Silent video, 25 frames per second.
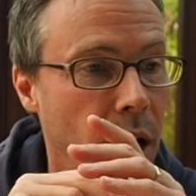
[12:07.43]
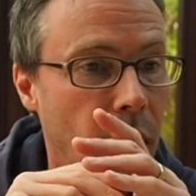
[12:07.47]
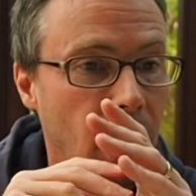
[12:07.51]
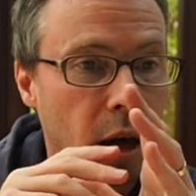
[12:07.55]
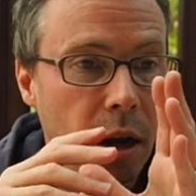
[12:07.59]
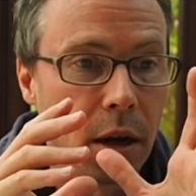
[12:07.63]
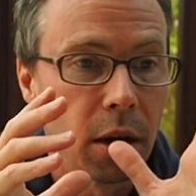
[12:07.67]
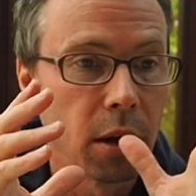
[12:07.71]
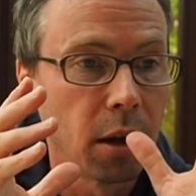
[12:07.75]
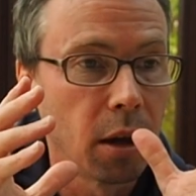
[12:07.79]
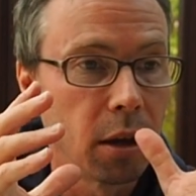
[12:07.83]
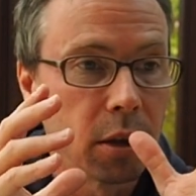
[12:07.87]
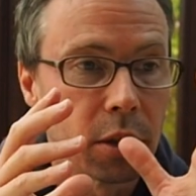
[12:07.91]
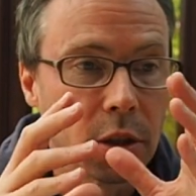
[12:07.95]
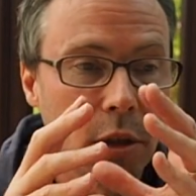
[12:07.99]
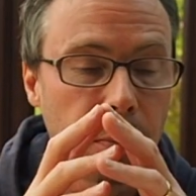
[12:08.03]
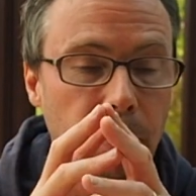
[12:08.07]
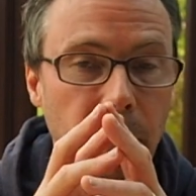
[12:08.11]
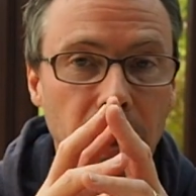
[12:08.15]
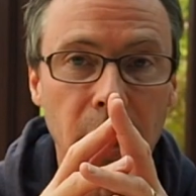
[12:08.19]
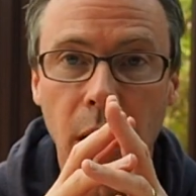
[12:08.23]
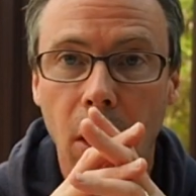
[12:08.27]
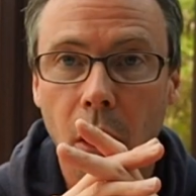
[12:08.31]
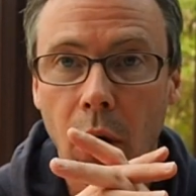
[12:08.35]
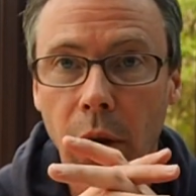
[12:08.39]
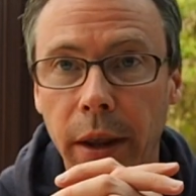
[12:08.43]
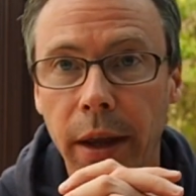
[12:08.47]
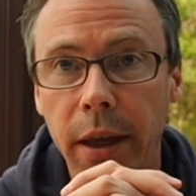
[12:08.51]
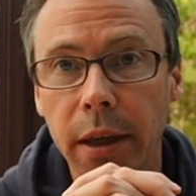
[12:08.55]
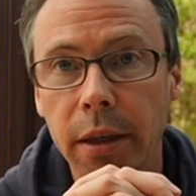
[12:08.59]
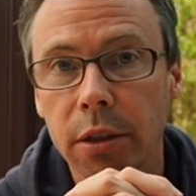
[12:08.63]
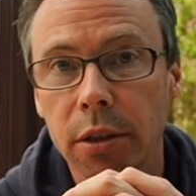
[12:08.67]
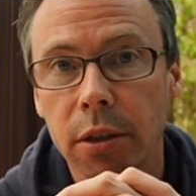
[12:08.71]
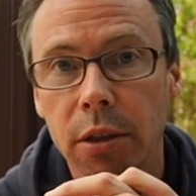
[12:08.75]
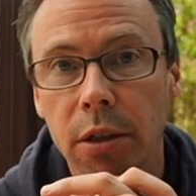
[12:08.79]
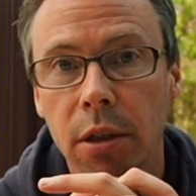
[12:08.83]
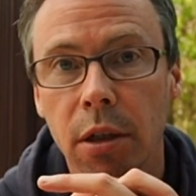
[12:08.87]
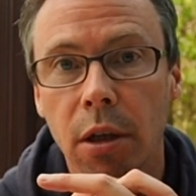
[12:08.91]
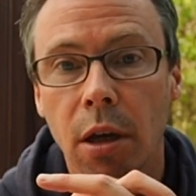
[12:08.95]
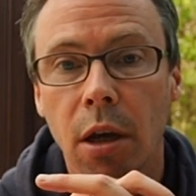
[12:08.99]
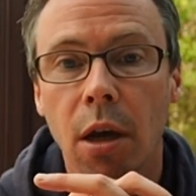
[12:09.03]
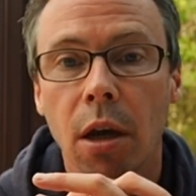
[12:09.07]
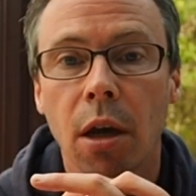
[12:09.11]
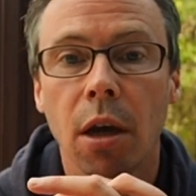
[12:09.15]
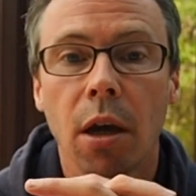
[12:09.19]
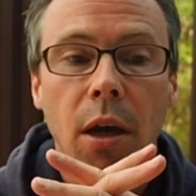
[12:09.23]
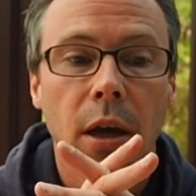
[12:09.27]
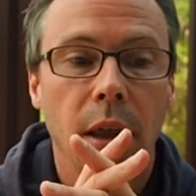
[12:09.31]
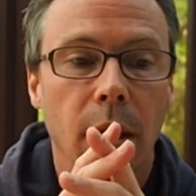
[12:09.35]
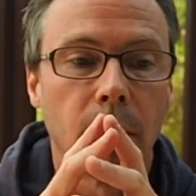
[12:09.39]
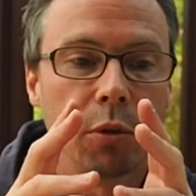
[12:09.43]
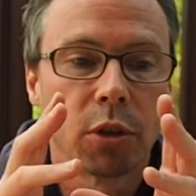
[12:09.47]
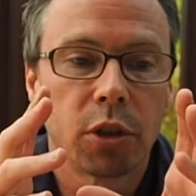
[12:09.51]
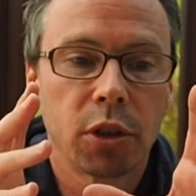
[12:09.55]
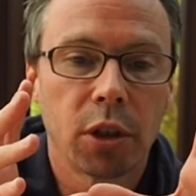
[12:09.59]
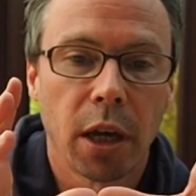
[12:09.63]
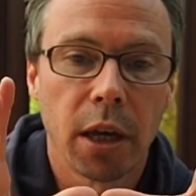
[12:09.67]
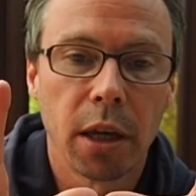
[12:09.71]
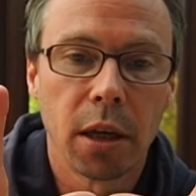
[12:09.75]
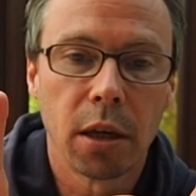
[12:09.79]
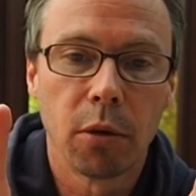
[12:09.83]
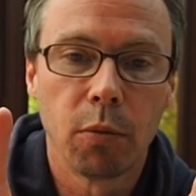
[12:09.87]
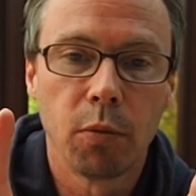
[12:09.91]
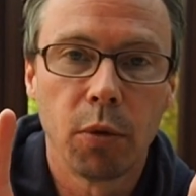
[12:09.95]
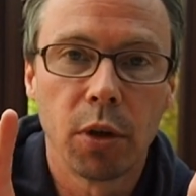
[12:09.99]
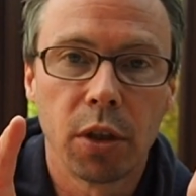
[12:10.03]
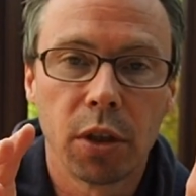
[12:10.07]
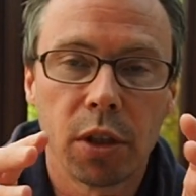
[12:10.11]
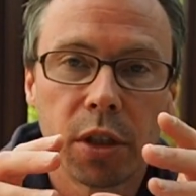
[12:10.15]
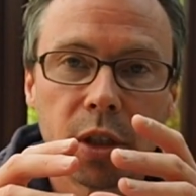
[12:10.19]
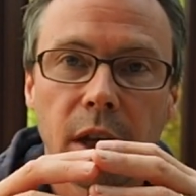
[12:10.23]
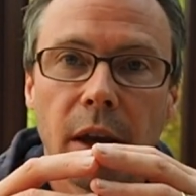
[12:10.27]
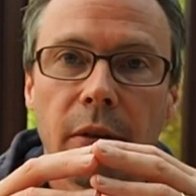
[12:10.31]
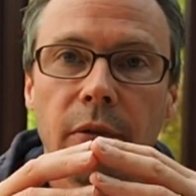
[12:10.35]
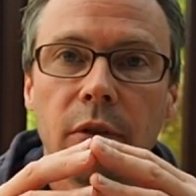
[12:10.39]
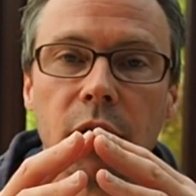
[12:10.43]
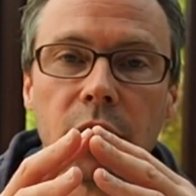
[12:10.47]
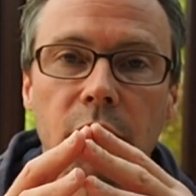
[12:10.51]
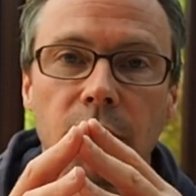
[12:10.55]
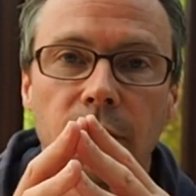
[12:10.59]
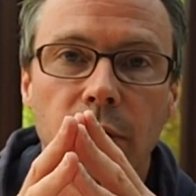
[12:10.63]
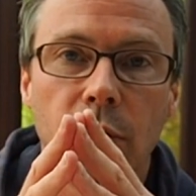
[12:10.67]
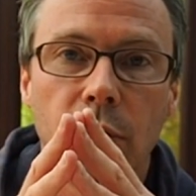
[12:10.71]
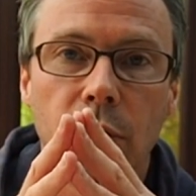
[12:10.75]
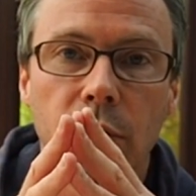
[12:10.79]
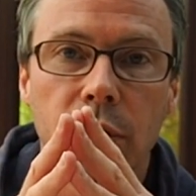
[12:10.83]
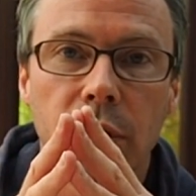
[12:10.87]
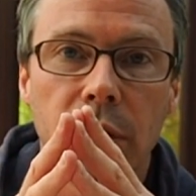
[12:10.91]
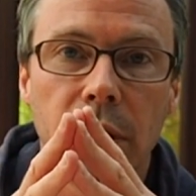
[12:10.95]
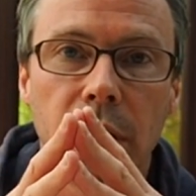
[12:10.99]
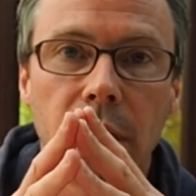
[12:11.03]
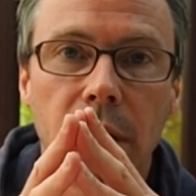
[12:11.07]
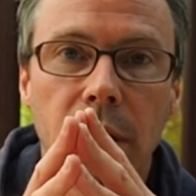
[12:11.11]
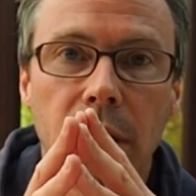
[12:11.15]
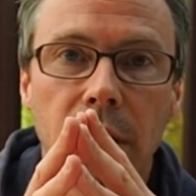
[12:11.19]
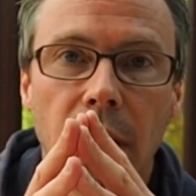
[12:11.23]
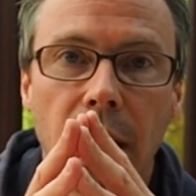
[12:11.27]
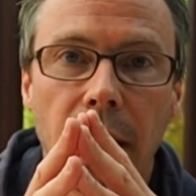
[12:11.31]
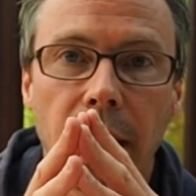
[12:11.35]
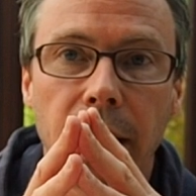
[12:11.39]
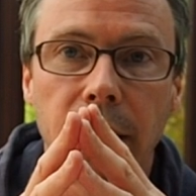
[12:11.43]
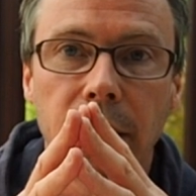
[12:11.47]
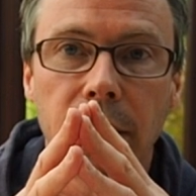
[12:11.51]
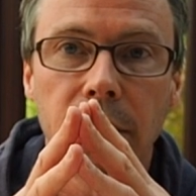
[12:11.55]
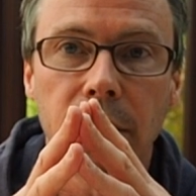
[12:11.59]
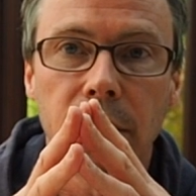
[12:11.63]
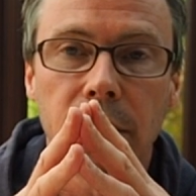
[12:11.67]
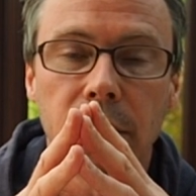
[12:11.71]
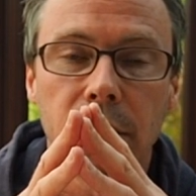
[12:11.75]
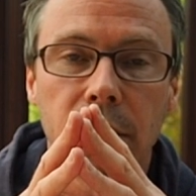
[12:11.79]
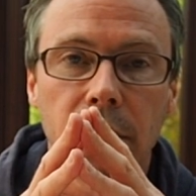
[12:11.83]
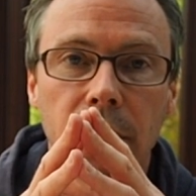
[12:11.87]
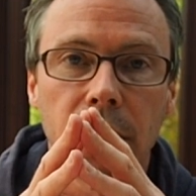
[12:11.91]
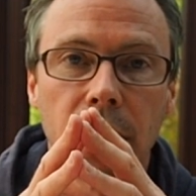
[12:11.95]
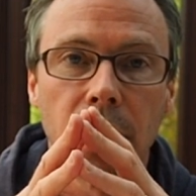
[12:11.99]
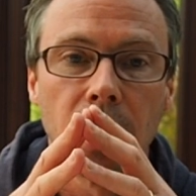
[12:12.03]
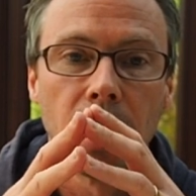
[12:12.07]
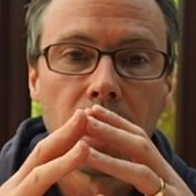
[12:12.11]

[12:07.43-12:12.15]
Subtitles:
And to be honest, that was taken with a 7-14 lens,